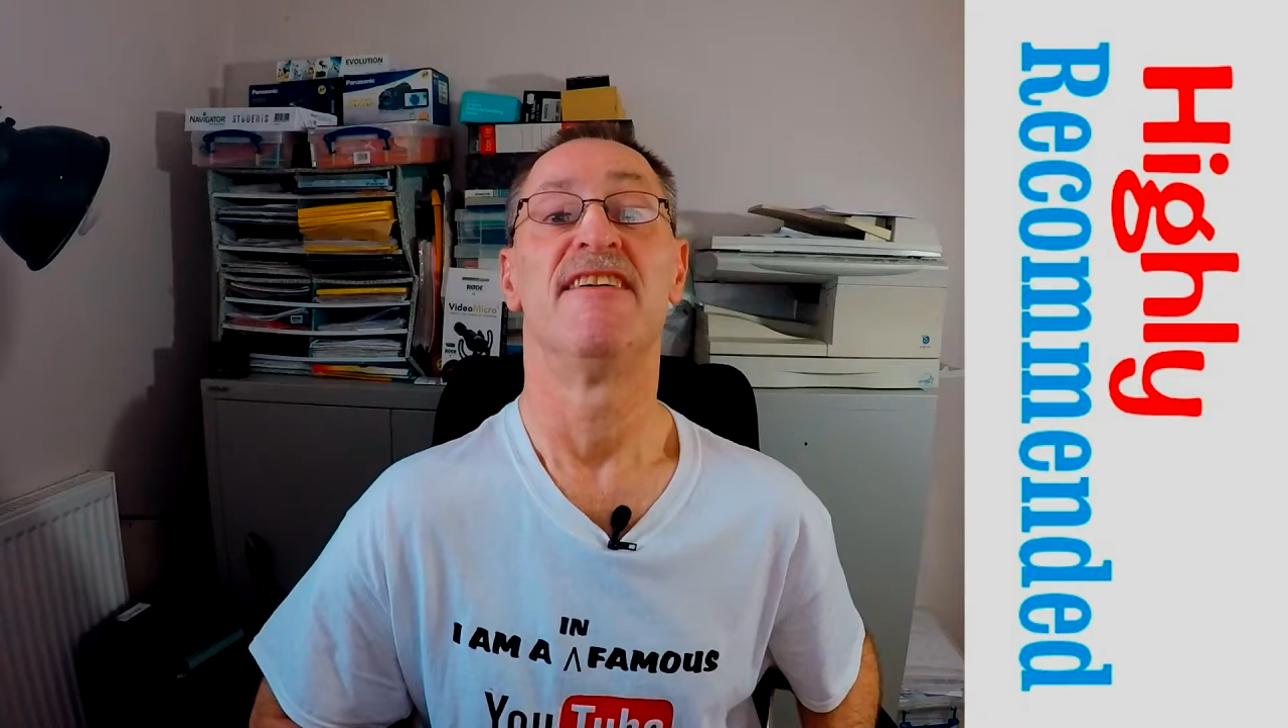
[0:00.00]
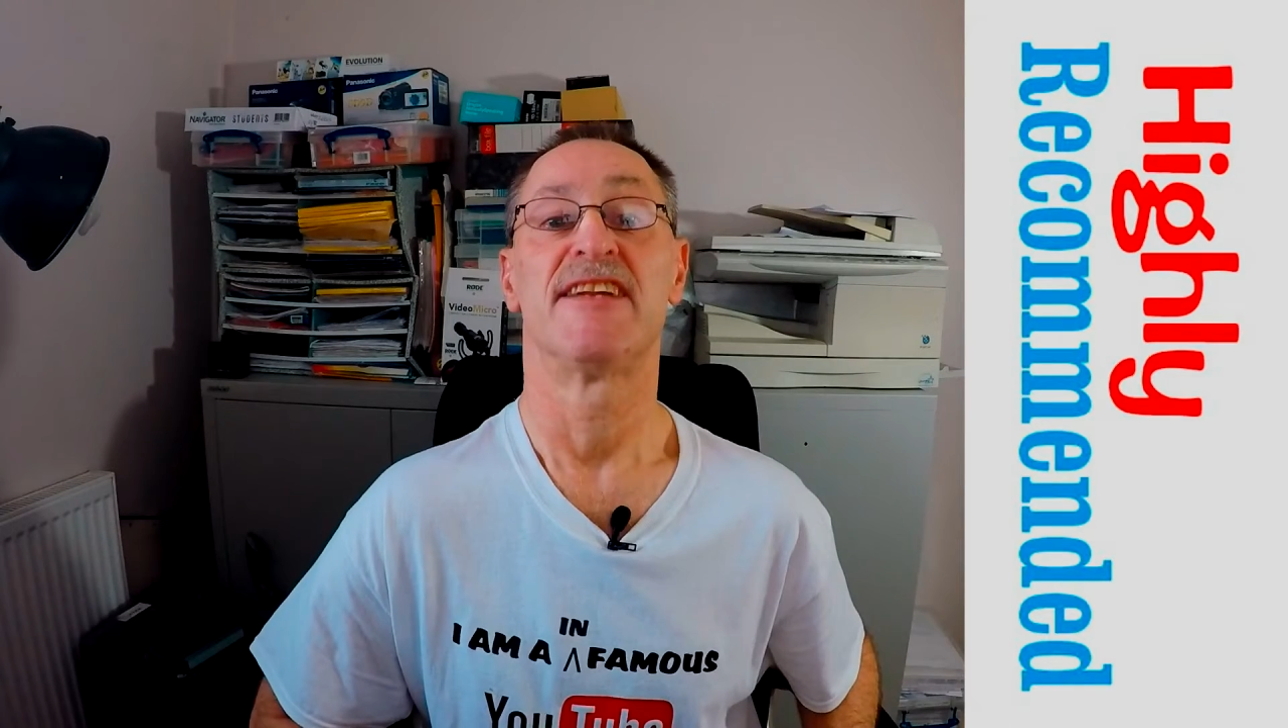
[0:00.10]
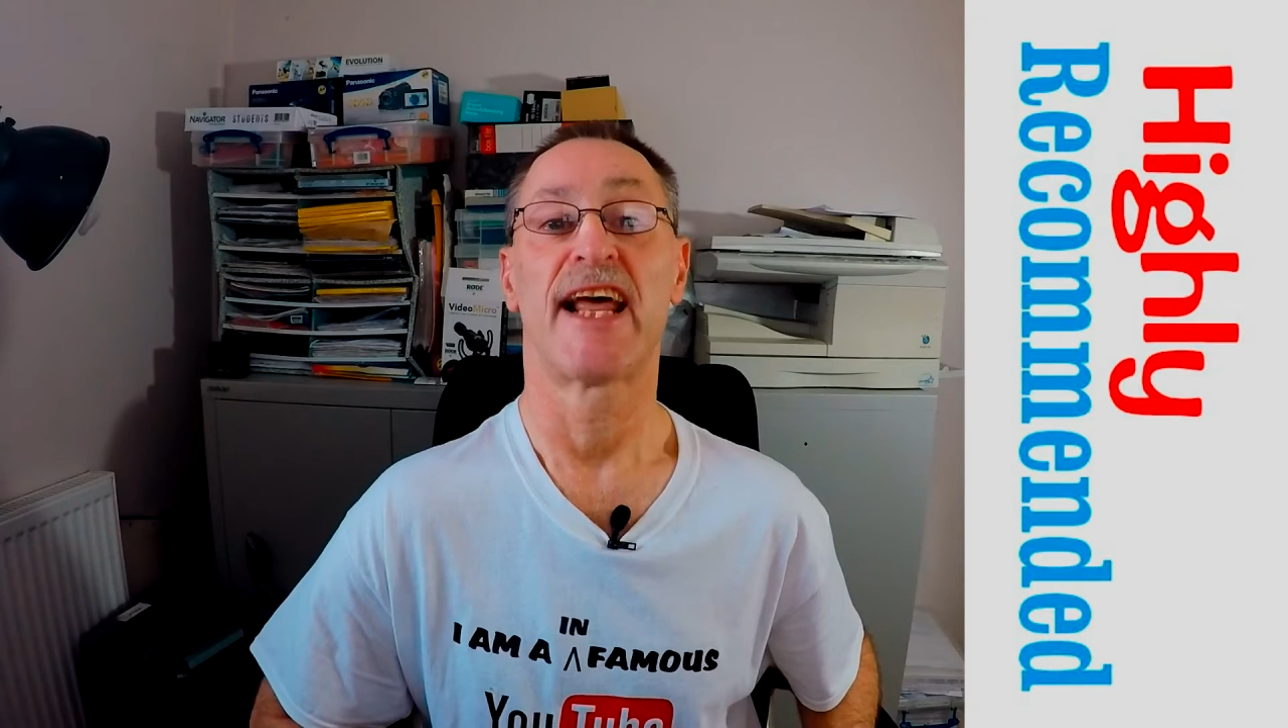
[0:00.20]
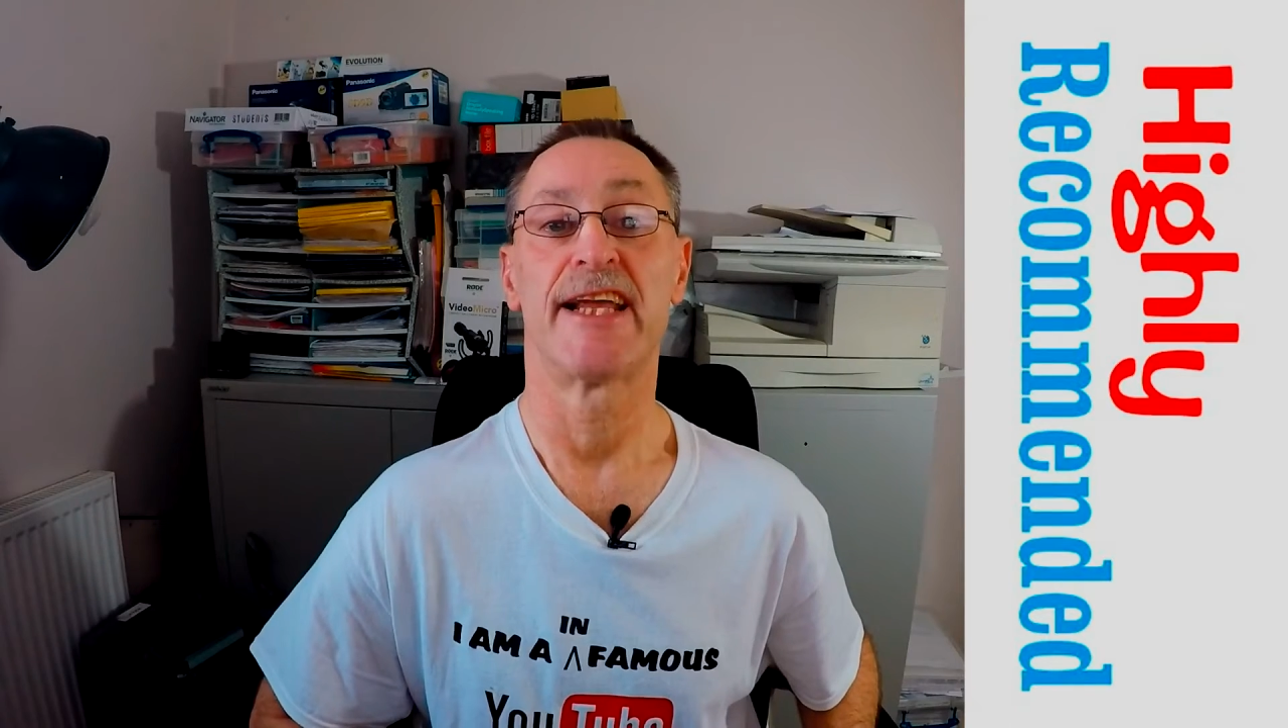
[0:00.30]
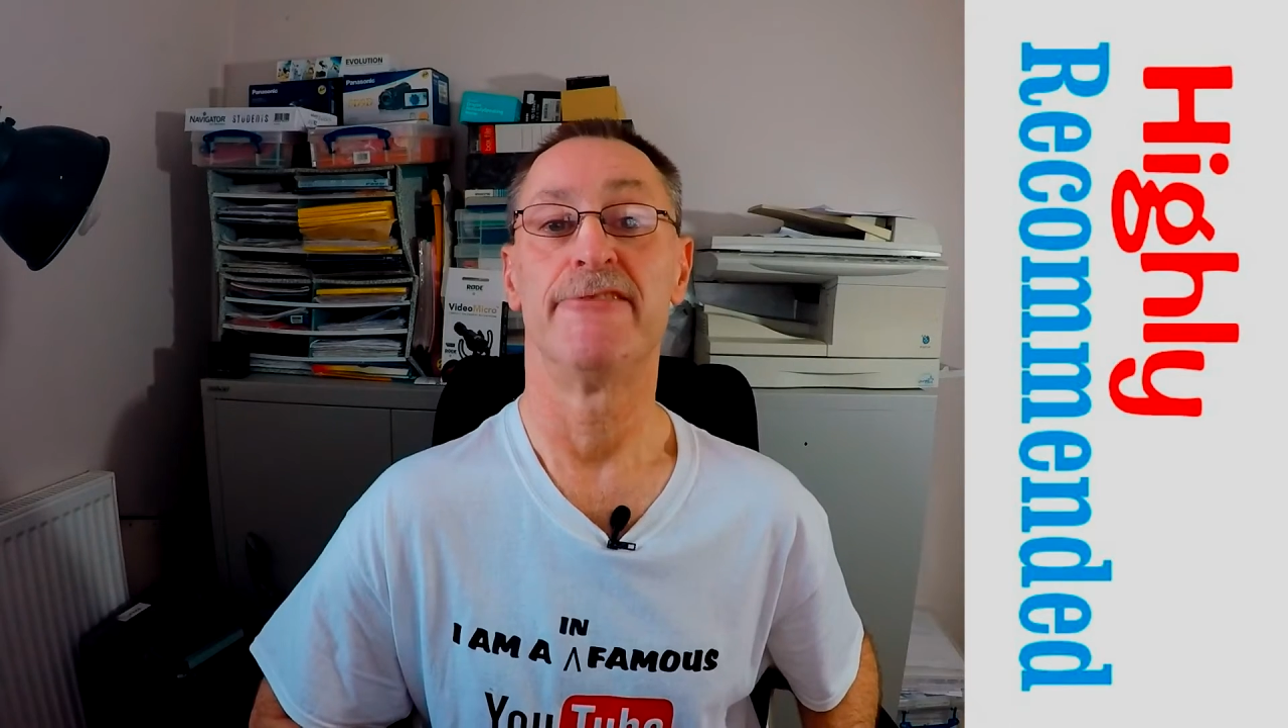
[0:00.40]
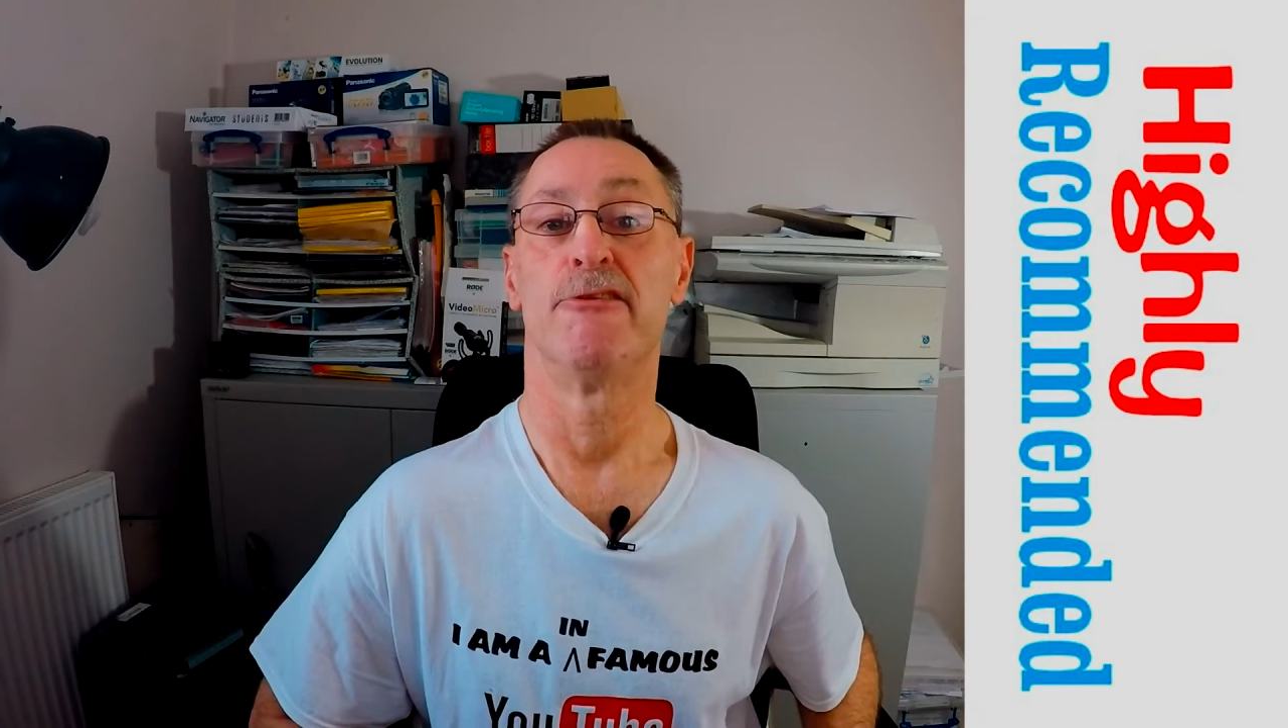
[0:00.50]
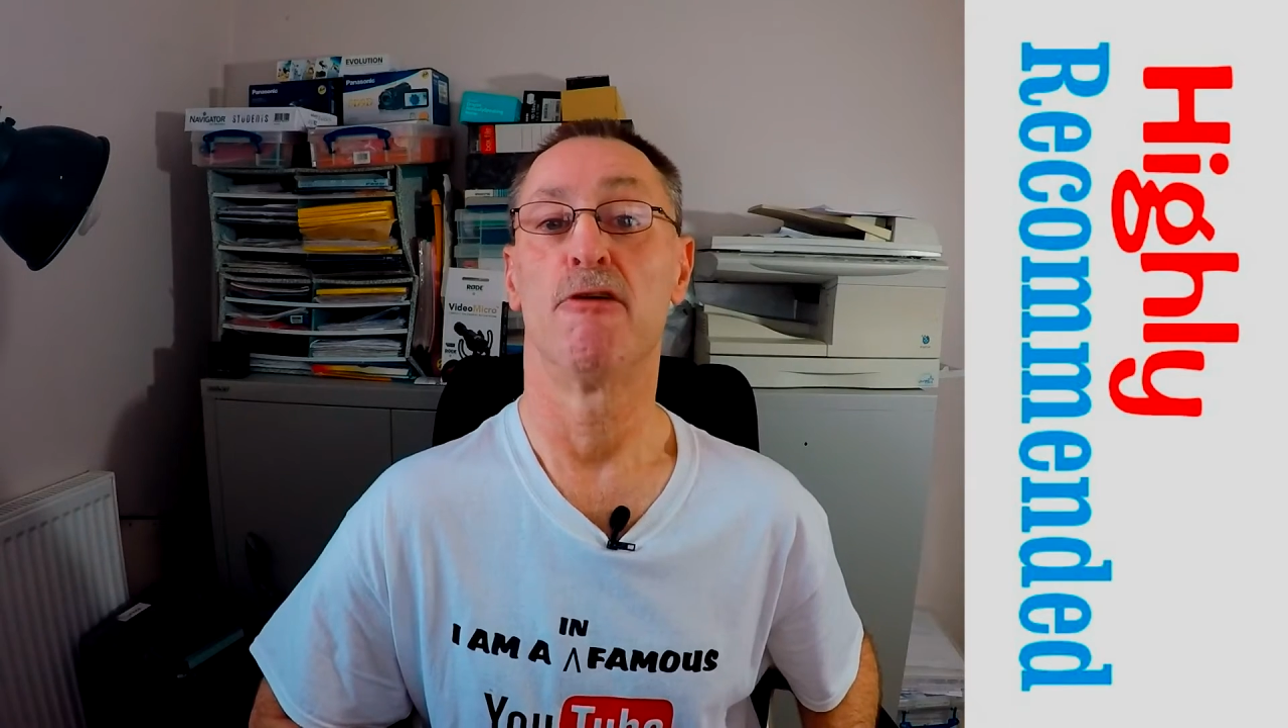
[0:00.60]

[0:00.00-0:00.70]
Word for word: Thank you for